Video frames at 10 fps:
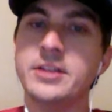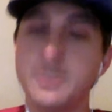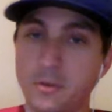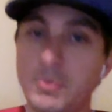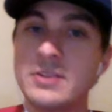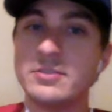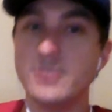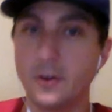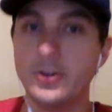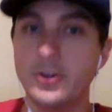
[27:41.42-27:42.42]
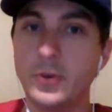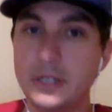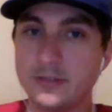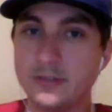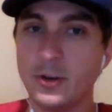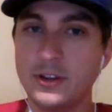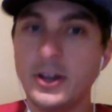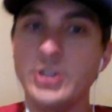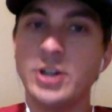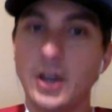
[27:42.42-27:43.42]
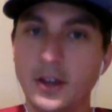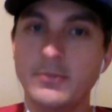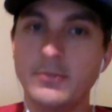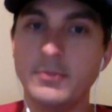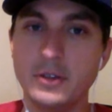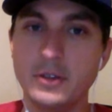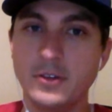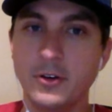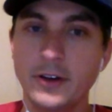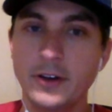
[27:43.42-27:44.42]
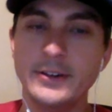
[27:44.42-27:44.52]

from Minnesota, who we just sort of touched on, Minnesota,